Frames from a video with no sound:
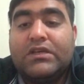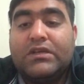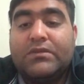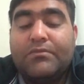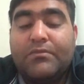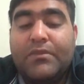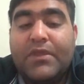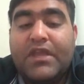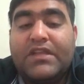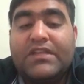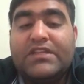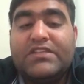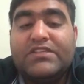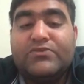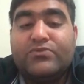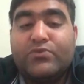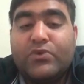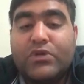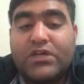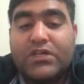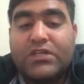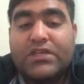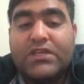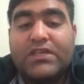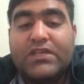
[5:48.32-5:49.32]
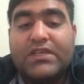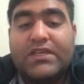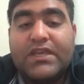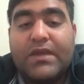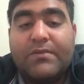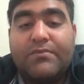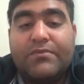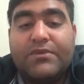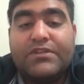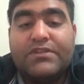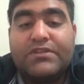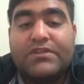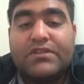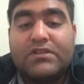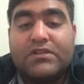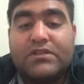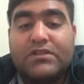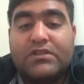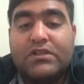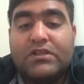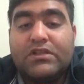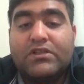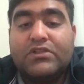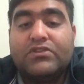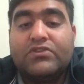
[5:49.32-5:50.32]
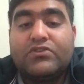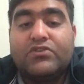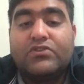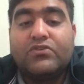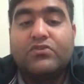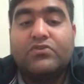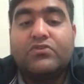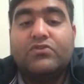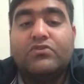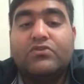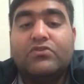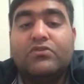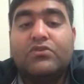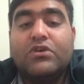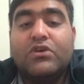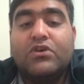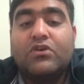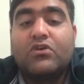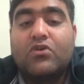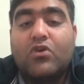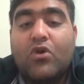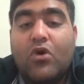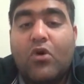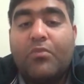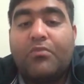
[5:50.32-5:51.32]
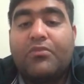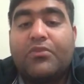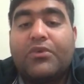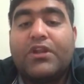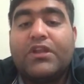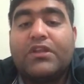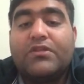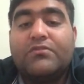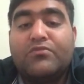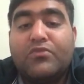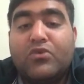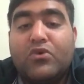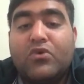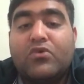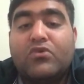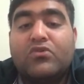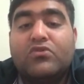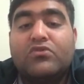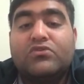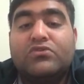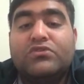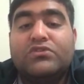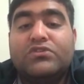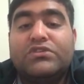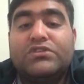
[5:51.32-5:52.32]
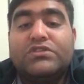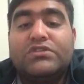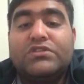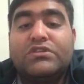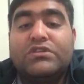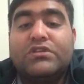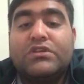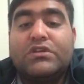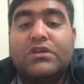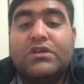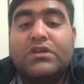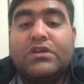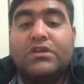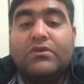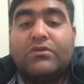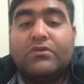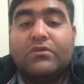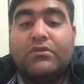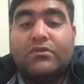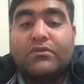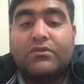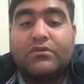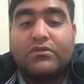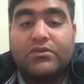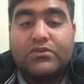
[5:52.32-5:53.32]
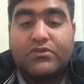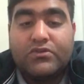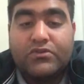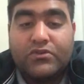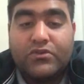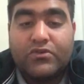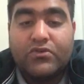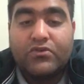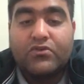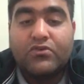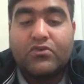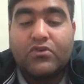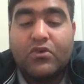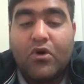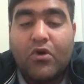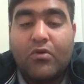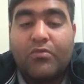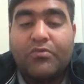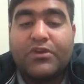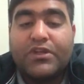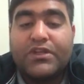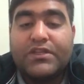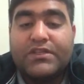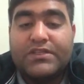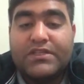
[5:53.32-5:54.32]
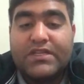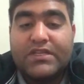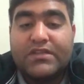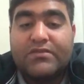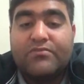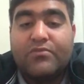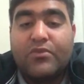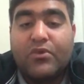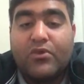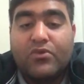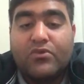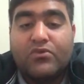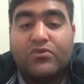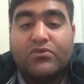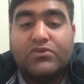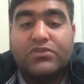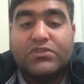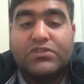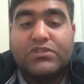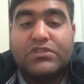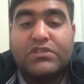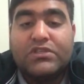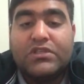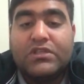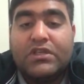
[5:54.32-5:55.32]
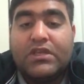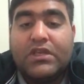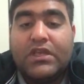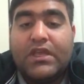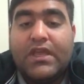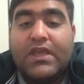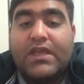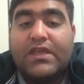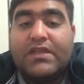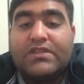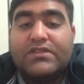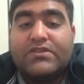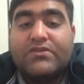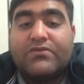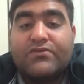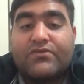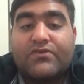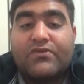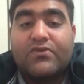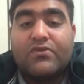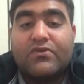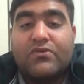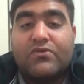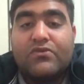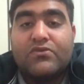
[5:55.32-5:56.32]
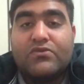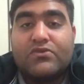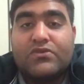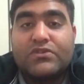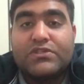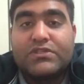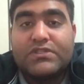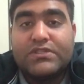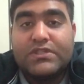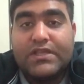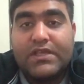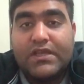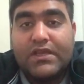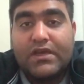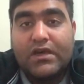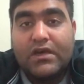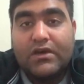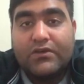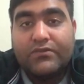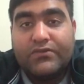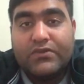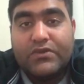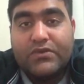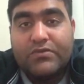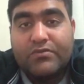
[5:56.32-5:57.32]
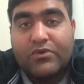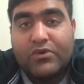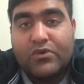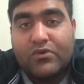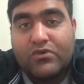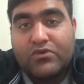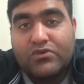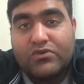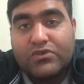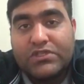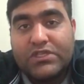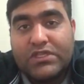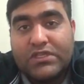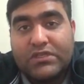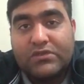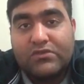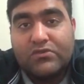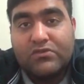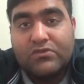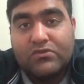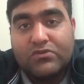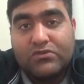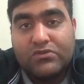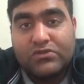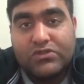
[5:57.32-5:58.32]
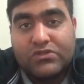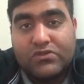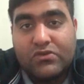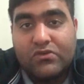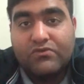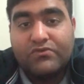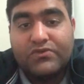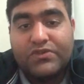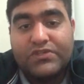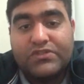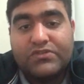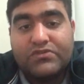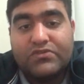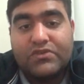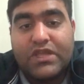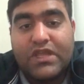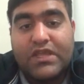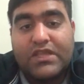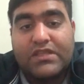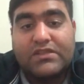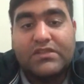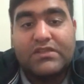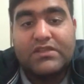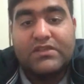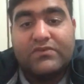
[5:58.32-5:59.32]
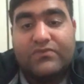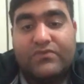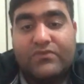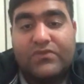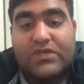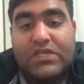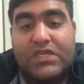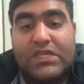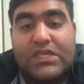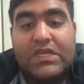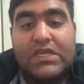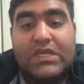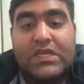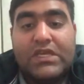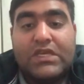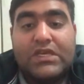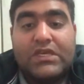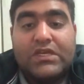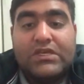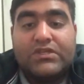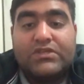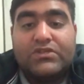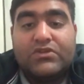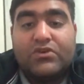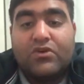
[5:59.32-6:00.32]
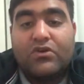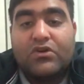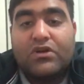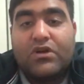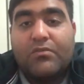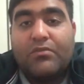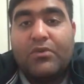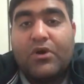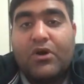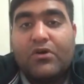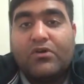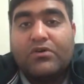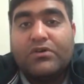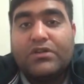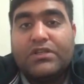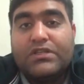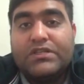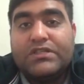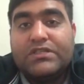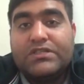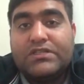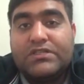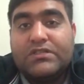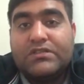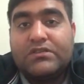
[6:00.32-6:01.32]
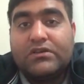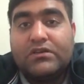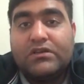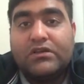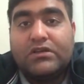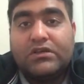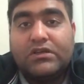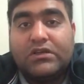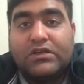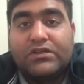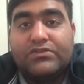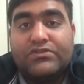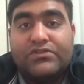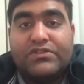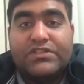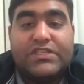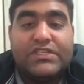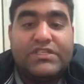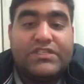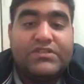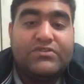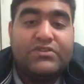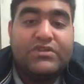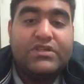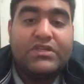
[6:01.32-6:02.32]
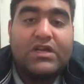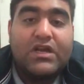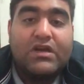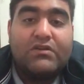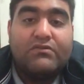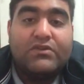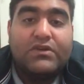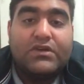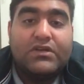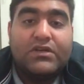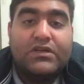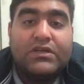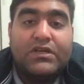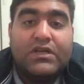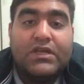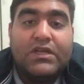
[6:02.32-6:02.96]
manage working capital through corporate bond through corporate debt bonds. And of course, there are a few pros and cons always together. If we talk about it, registering our